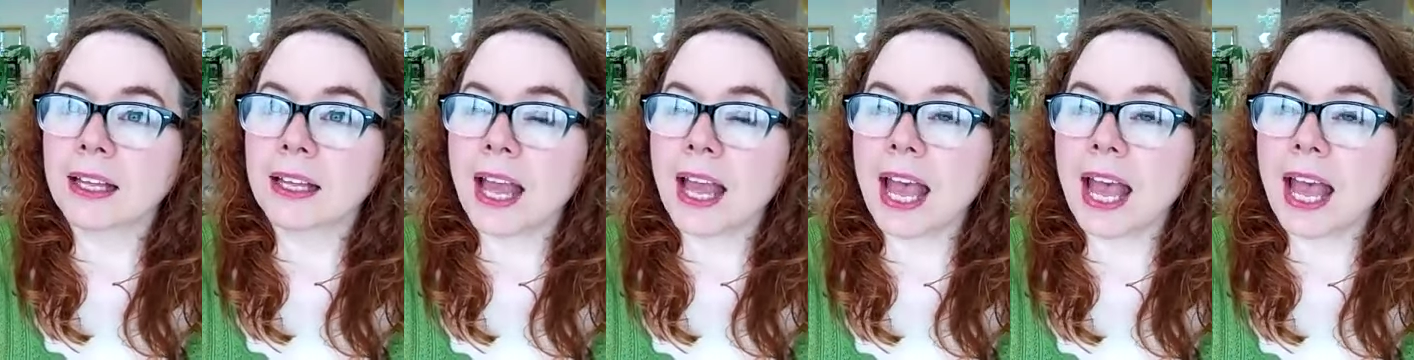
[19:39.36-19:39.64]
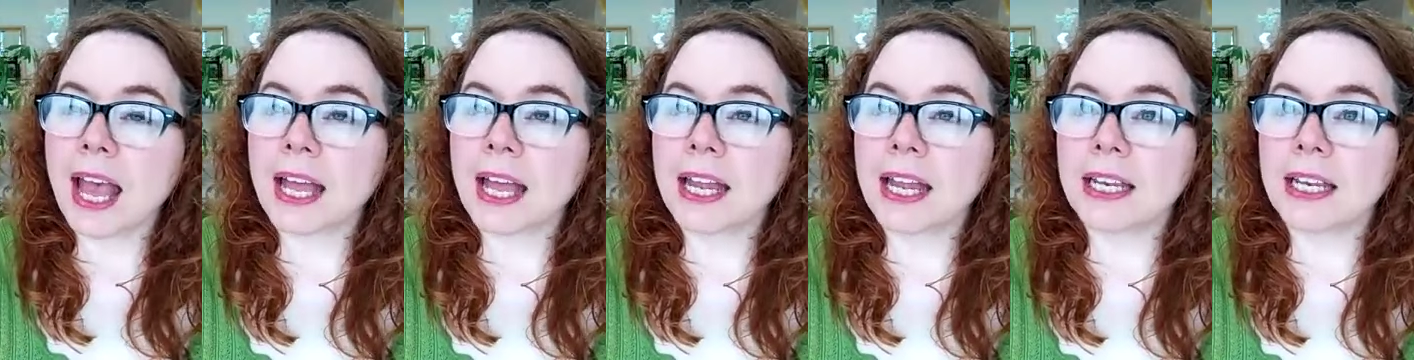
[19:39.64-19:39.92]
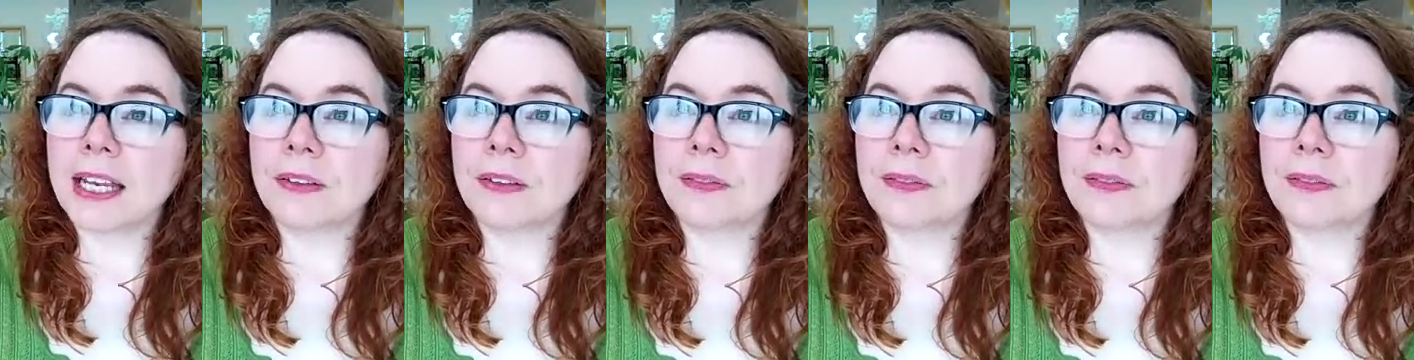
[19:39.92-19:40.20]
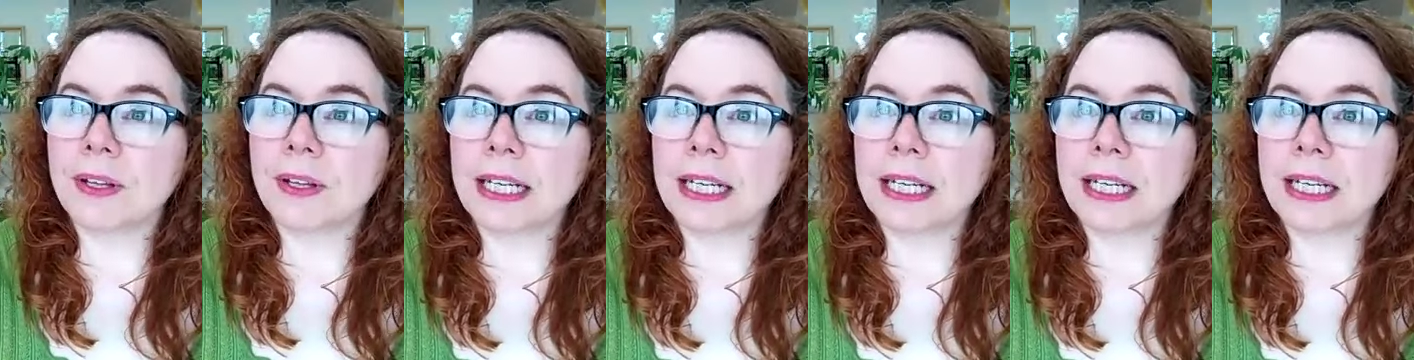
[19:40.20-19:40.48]
And if at
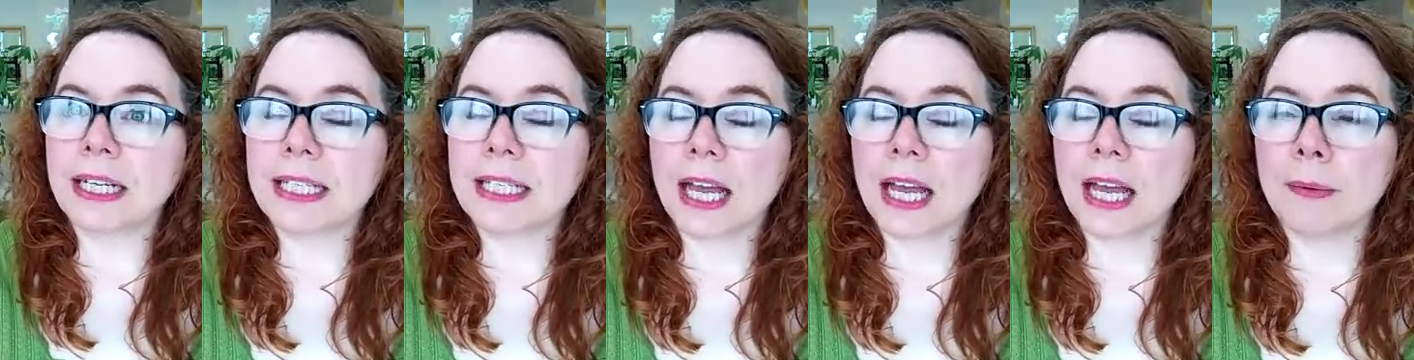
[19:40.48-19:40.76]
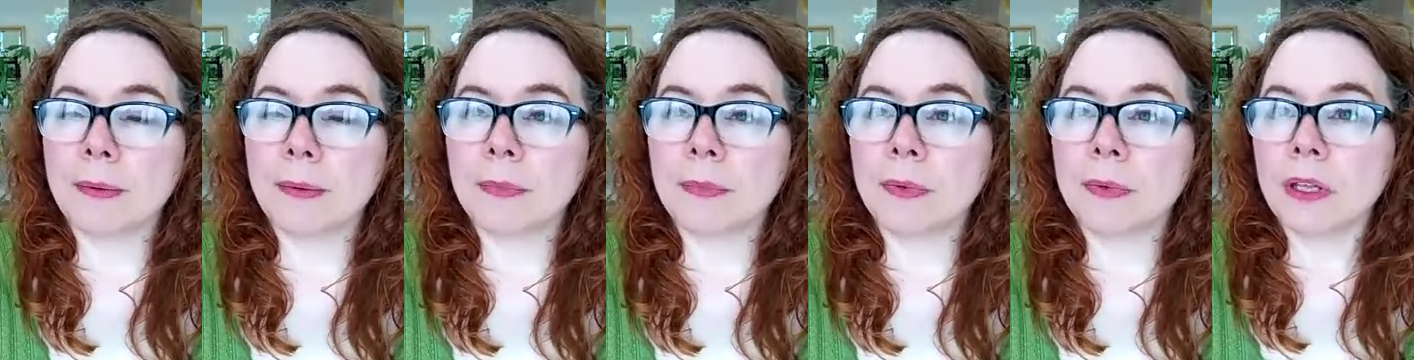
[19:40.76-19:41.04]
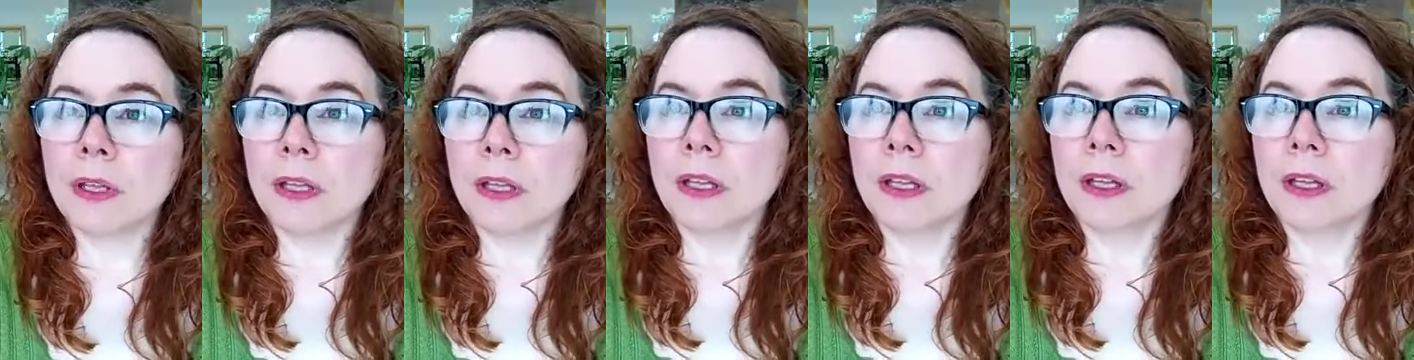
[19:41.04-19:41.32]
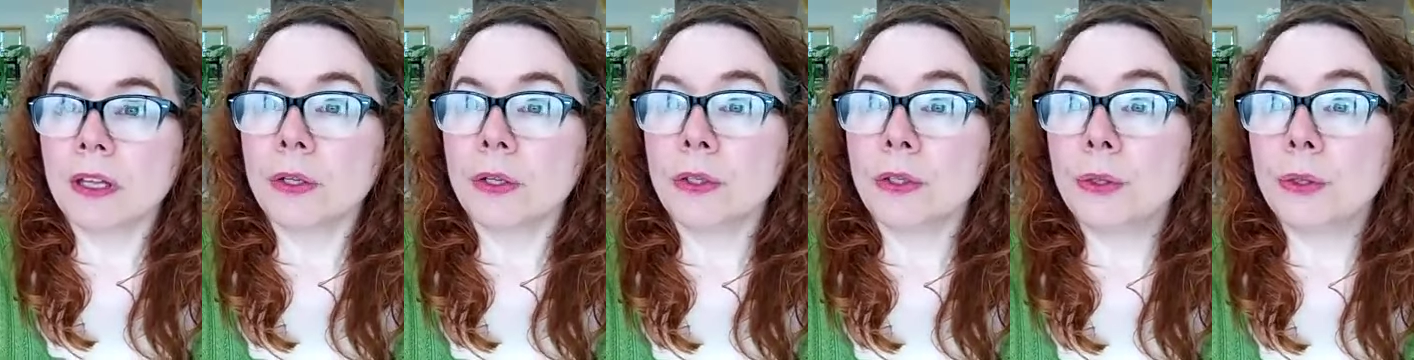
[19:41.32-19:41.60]
any time
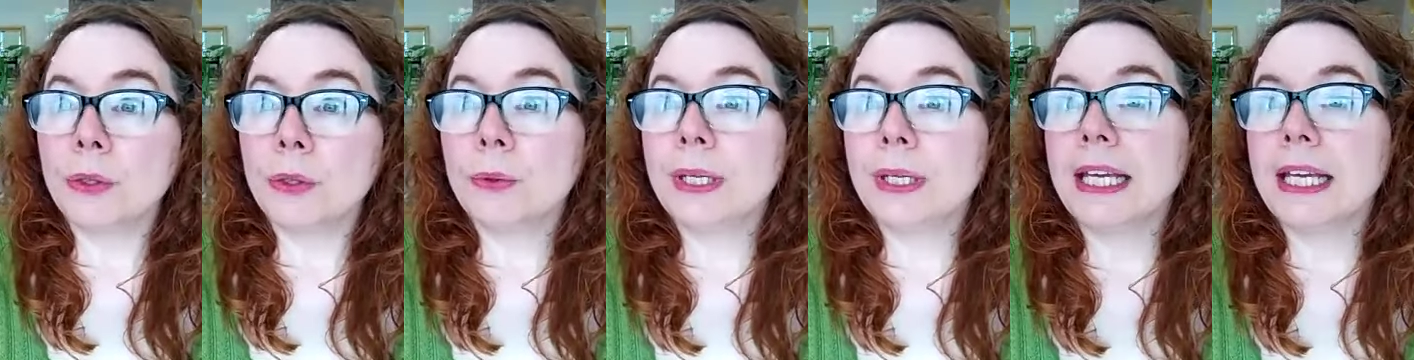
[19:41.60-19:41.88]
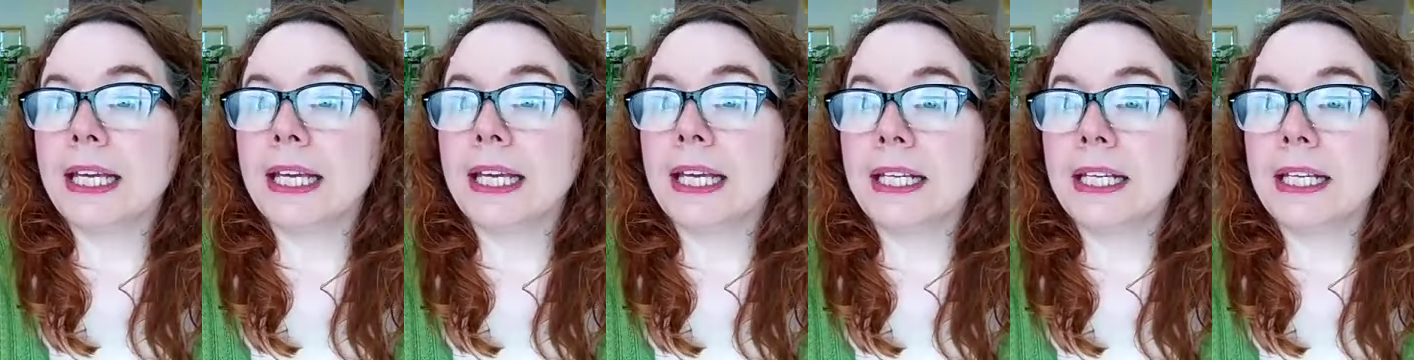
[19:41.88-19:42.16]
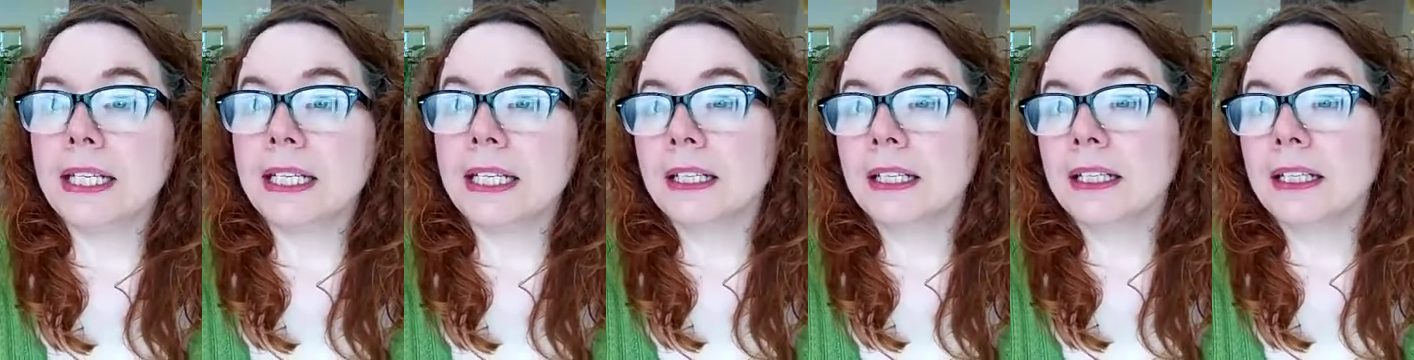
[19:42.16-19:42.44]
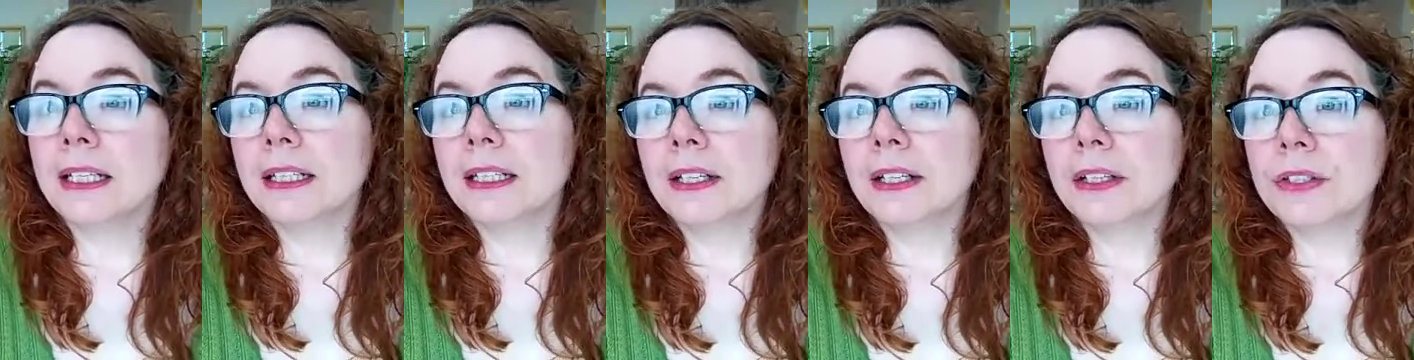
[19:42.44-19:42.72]
you need
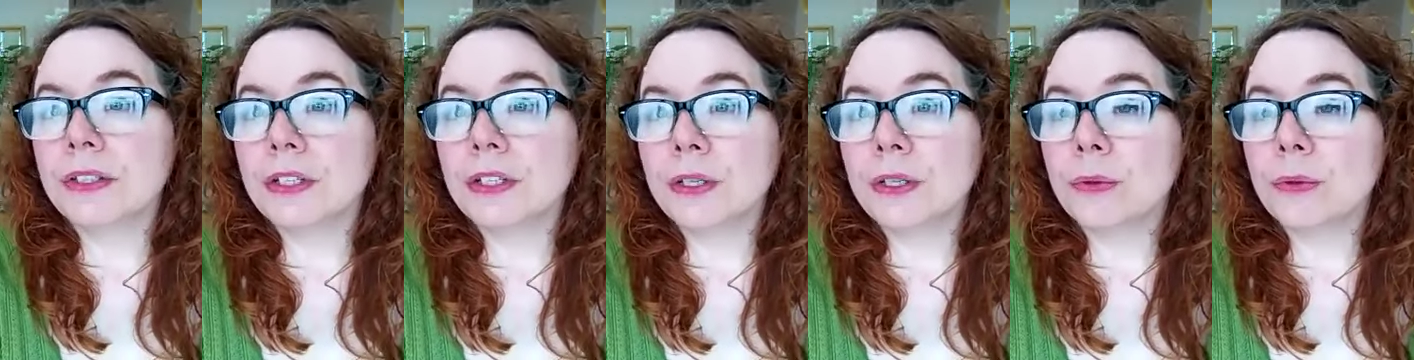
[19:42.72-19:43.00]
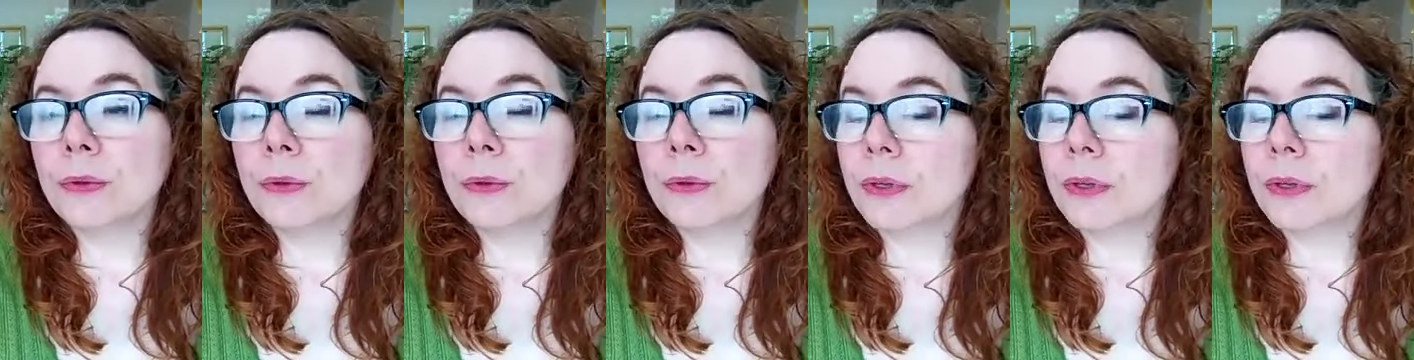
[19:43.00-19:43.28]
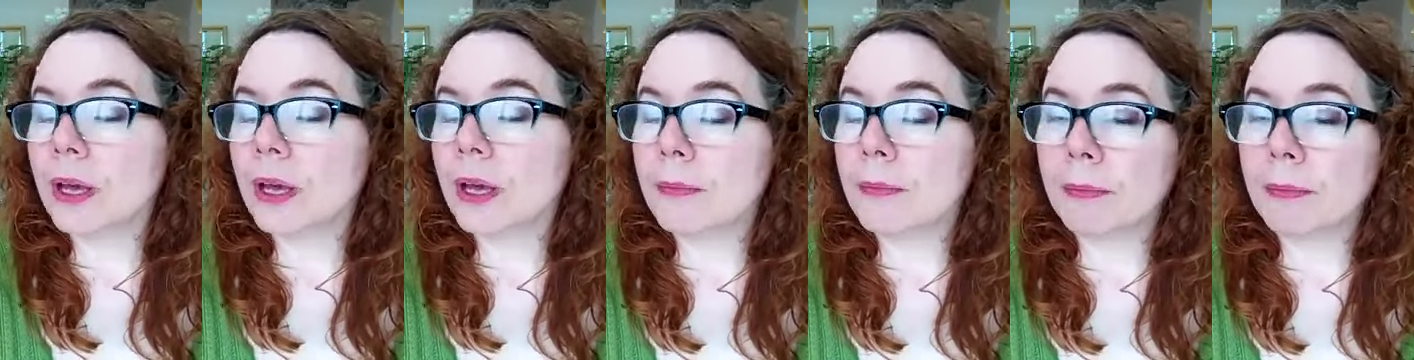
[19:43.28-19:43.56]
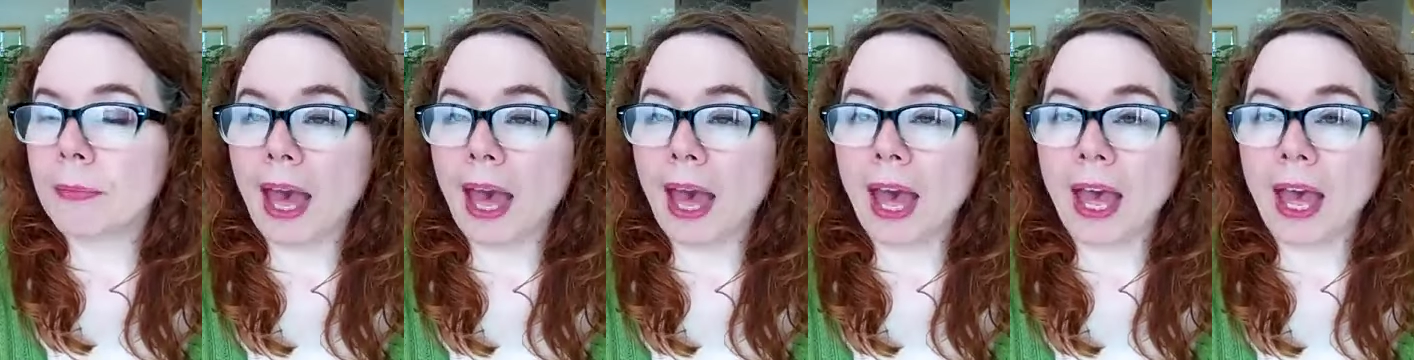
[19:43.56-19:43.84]
to come
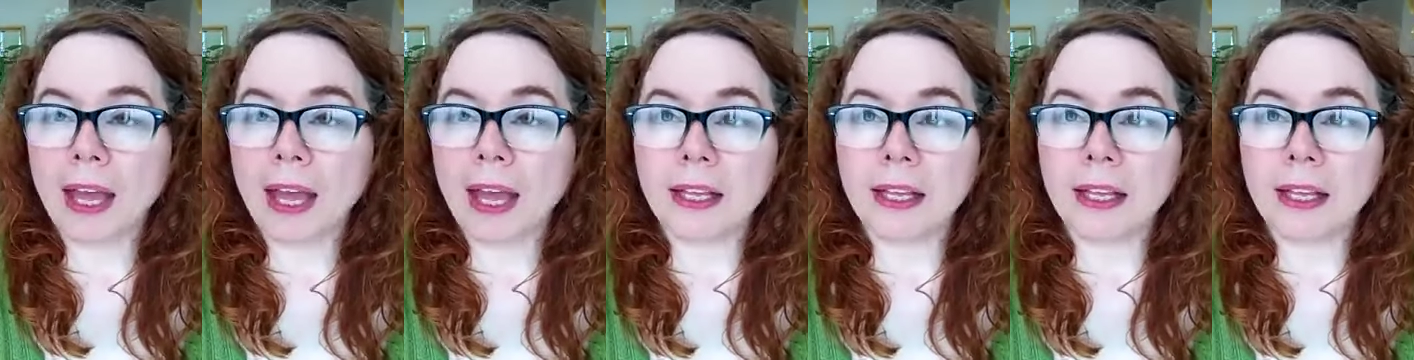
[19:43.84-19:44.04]
back,